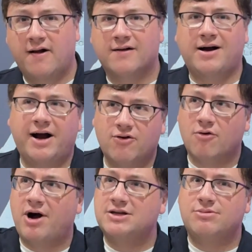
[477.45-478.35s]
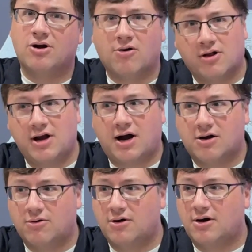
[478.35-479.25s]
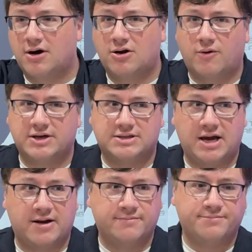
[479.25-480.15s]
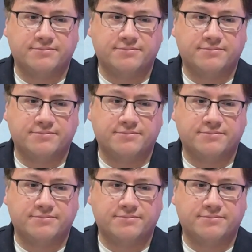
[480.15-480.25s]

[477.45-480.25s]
Kind of reminds me of early Aqua on OS 10.